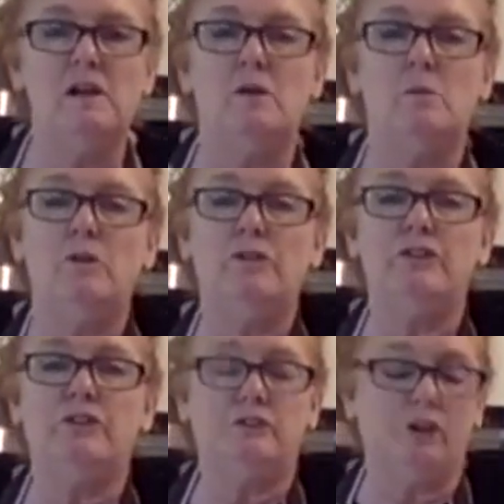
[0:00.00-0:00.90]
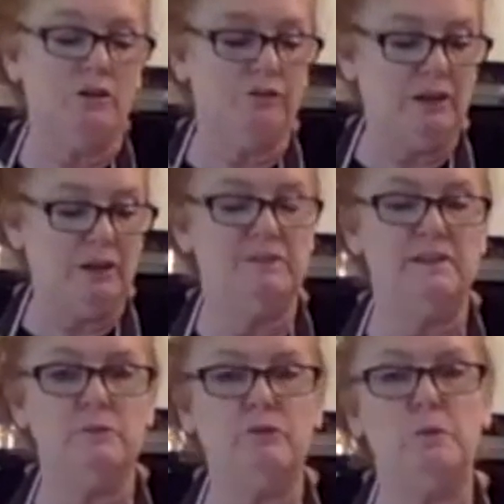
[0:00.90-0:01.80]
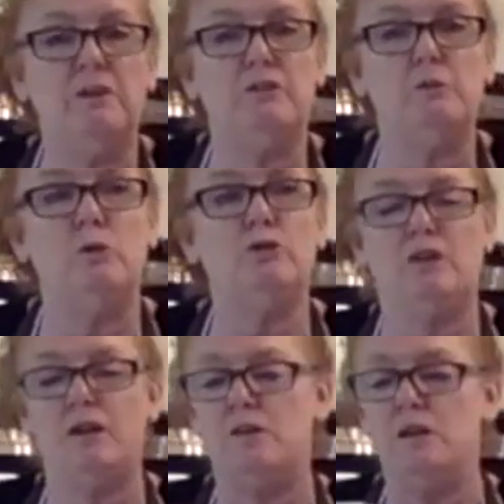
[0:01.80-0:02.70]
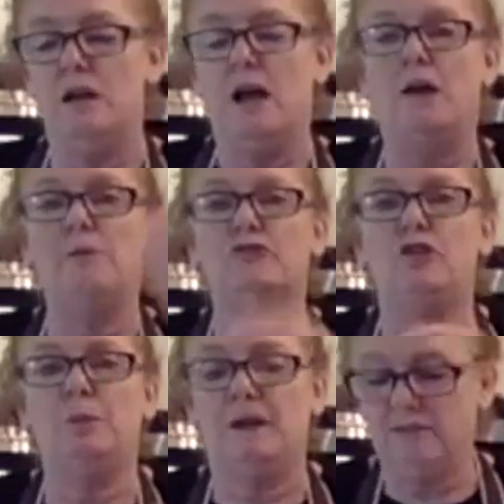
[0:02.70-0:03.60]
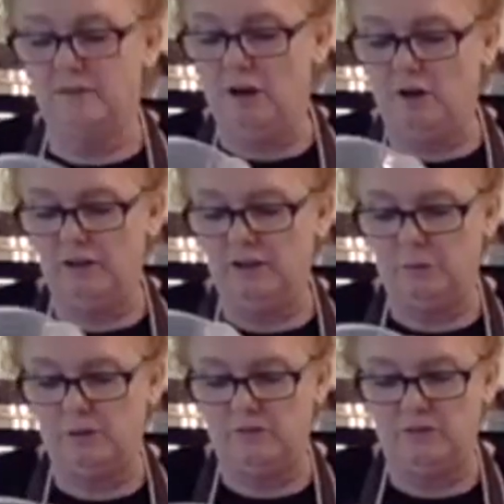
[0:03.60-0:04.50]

Once it's soft, like we did, we squeeze the water out and we drop it into the hot liquid.